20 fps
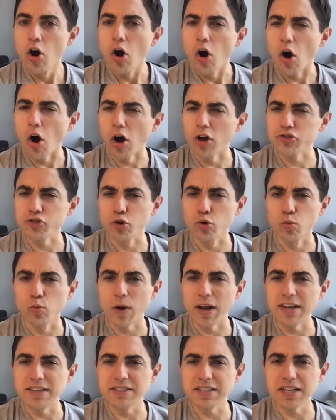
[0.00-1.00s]
Also
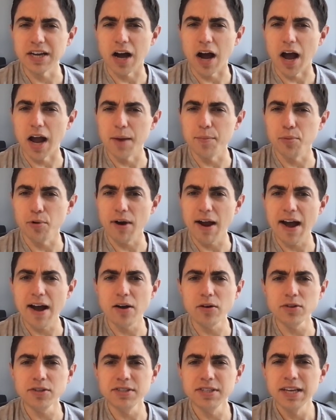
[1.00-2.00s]
raising
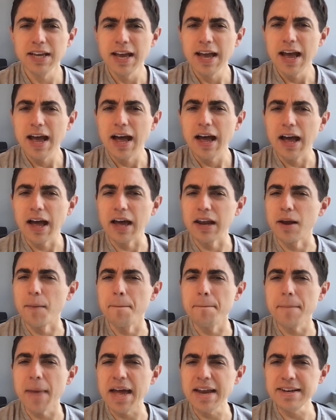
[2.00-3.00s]
eyebrows, an
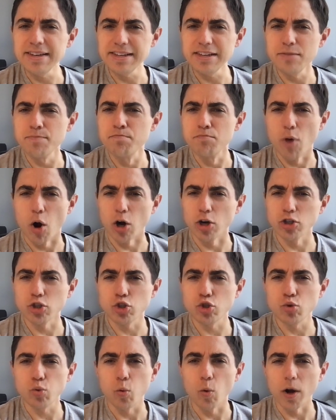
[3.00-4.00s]
amended March
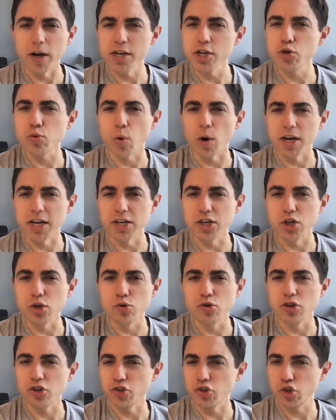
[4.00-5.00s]
2022
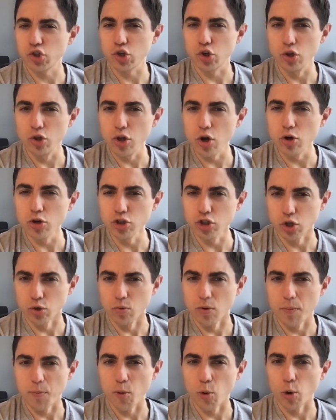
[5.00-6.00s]
disclosure
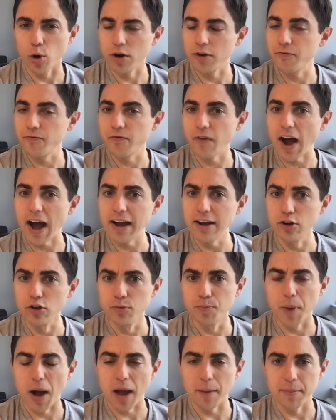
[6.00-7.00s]
report
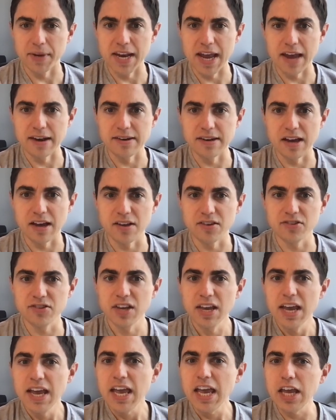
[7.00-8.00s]
filed by Menendez,
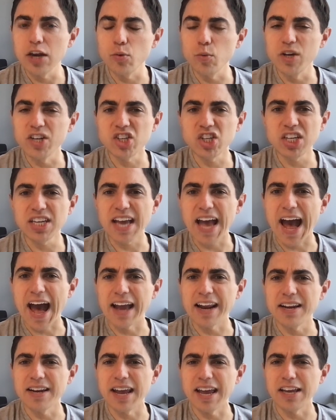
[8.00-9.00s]
in which he
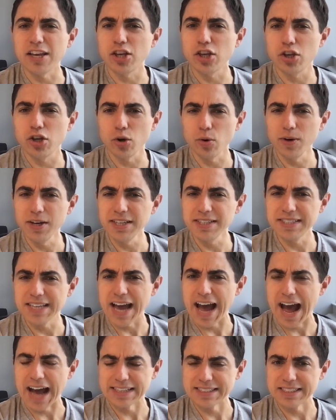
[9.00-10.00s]
added a curious
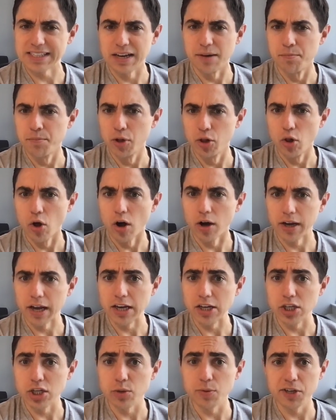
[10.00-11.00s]
asset
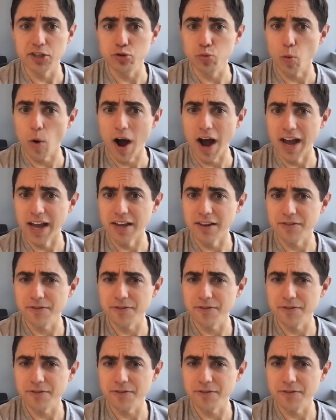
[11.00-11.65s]
belonging to his wife